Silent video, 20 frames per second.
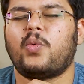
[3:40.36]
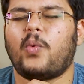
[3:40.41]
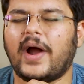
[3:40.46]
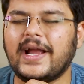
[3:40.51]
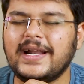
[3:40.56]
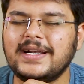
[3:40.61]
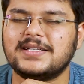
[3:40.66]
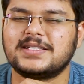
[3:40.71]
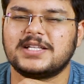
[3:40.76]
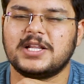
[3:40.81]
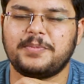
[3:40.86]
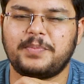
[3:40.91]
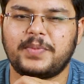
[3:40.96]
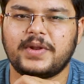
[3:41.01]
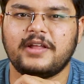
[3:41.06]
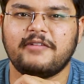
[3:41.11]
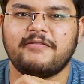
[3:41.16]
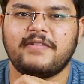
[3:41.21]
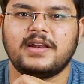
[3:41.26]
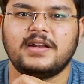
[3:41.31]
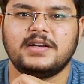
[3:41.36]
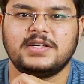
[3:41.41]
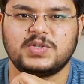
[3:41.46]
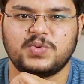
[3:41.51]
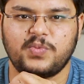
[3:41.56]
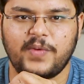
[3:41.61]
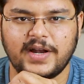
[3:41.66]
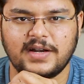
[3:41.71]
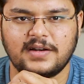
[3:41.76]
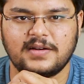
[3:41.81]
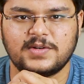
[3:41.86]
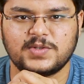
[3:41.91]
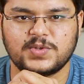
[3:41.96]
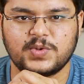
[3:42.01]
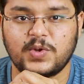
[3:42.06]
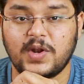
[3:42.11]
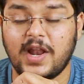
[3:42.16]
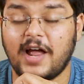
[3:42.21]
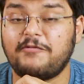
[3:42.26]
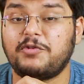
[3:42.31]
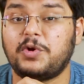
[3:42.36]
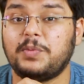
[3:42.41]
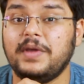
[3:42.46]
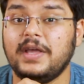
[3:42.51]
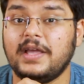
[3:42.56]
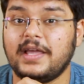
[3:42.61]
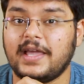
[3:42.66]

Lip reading: quite slippery when it's wet. So you'll have to be